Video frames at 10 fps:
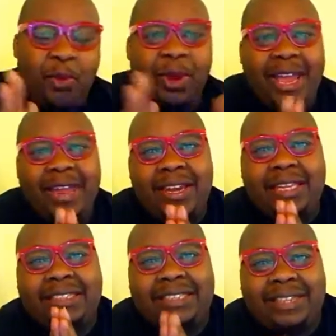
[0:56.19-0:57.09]
in
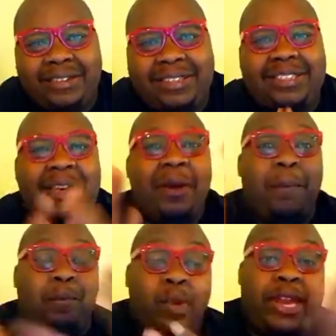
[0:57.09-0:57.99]
this series,
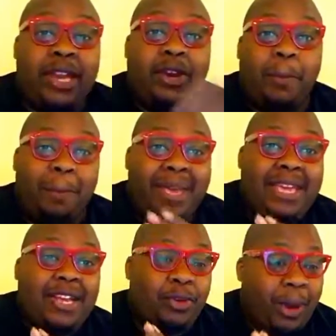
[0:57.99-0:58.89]

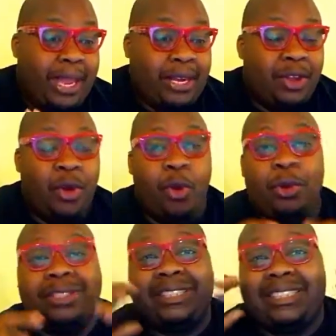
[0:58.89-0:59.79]
Be Great
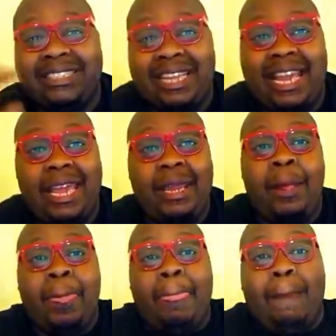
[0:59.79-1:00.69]
or Stay
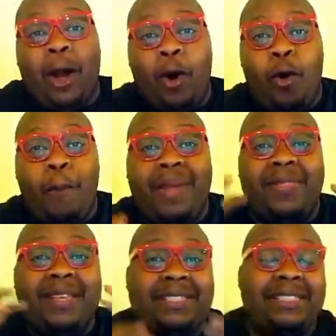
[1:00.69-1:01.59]
Home, and
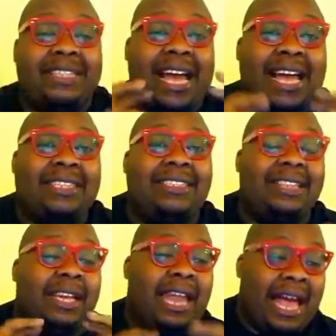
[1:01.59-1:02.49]
this is actually
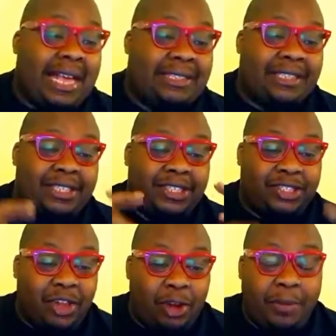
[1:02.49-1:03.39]
the last
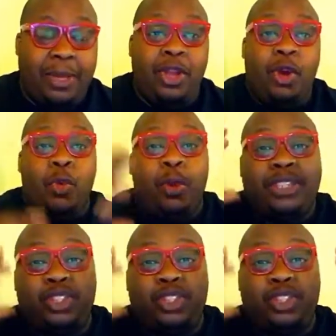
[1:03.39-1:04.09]
installment. We're